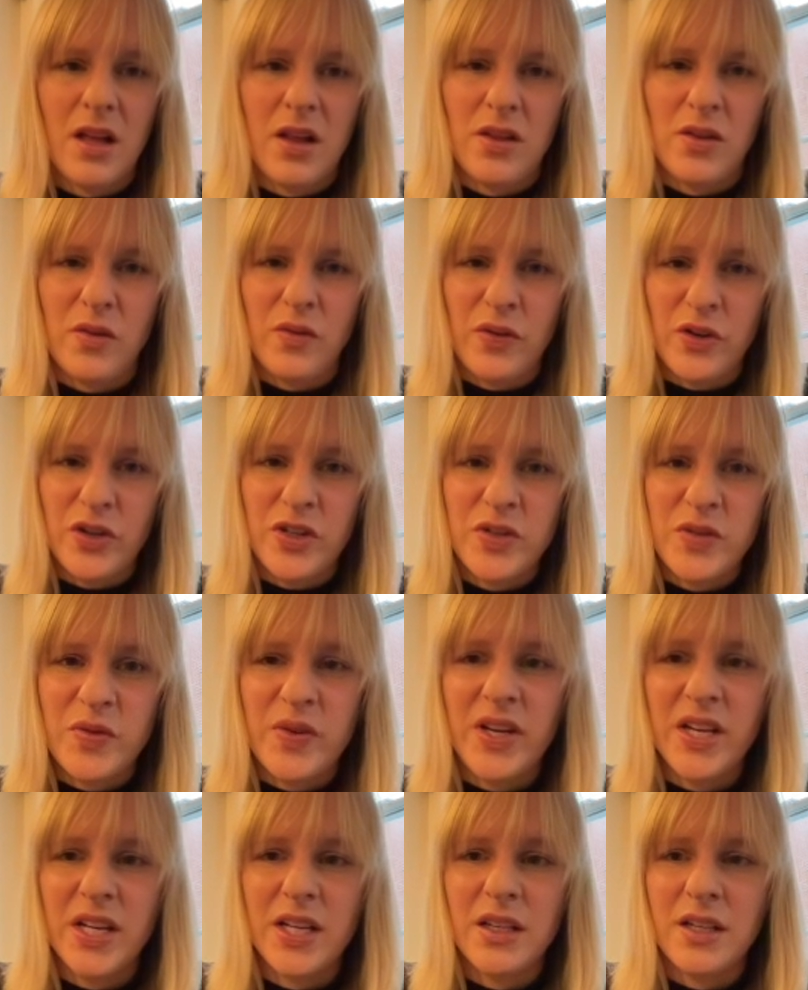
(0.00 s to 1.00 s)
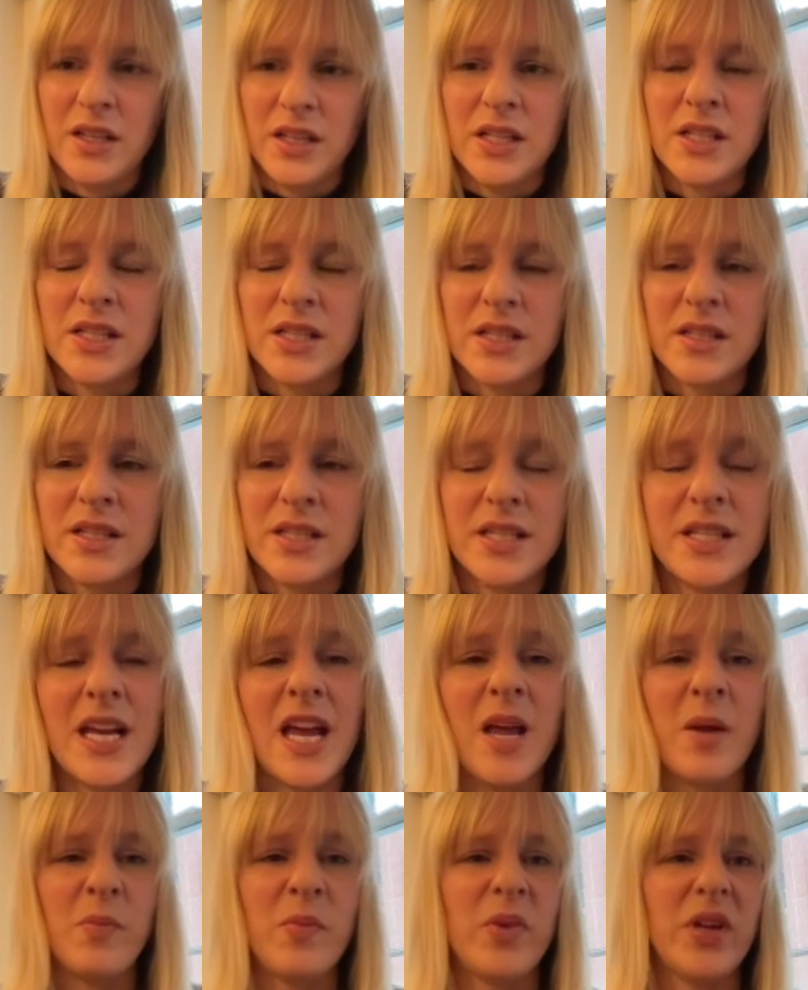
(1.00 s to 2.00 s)
The first thing is the
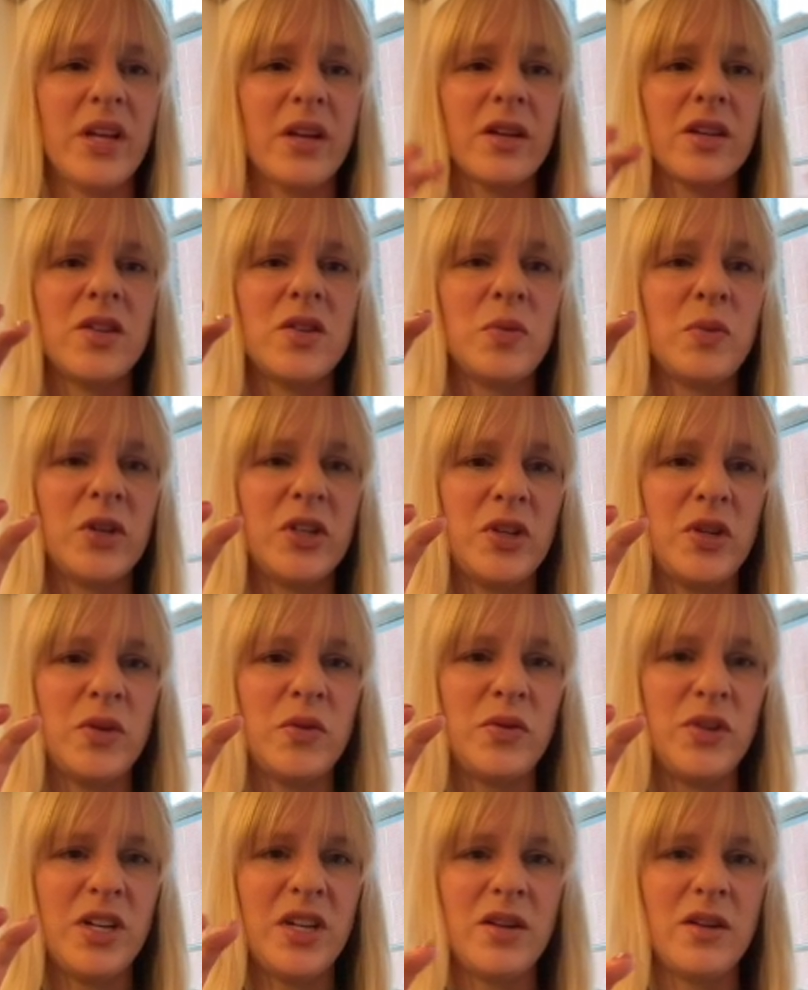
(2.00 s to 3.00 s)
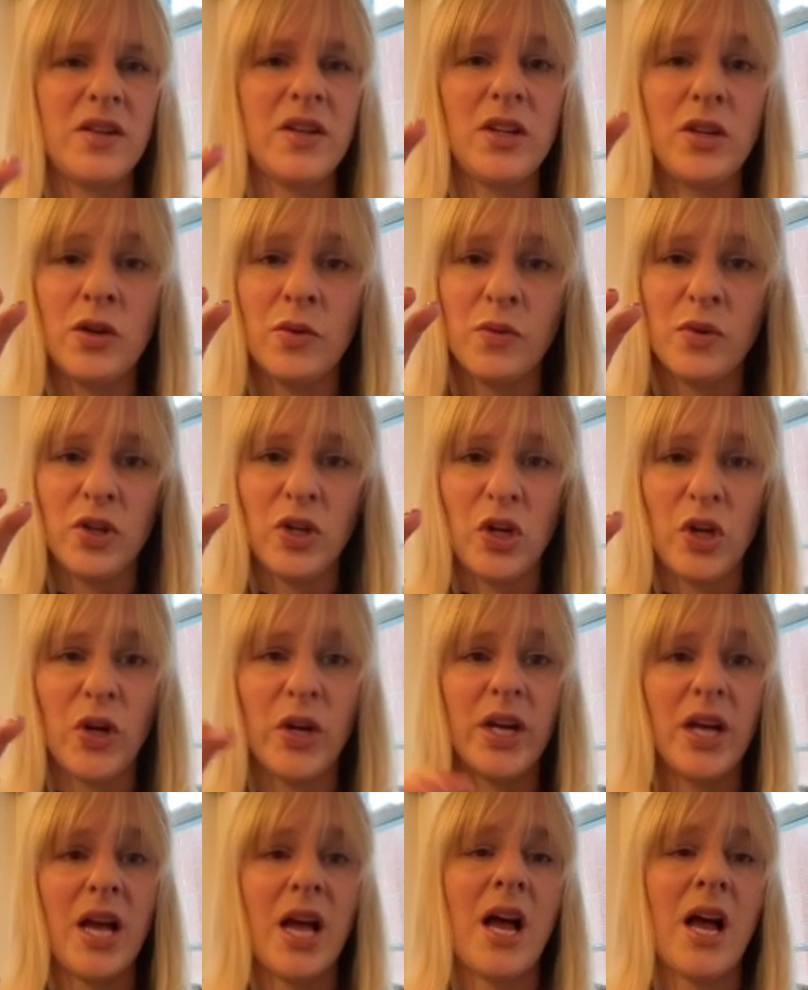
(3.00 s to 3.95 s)
same because what you did, you would